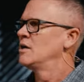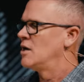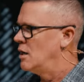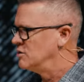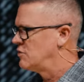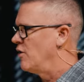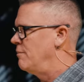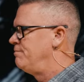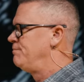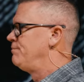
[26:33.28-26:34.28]
comes from.
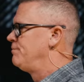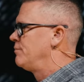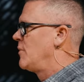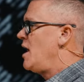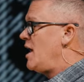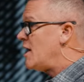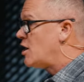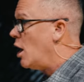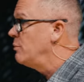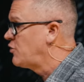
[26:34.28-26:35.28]
It
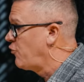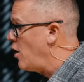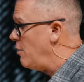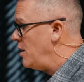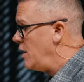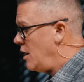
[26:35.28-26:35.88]
comes from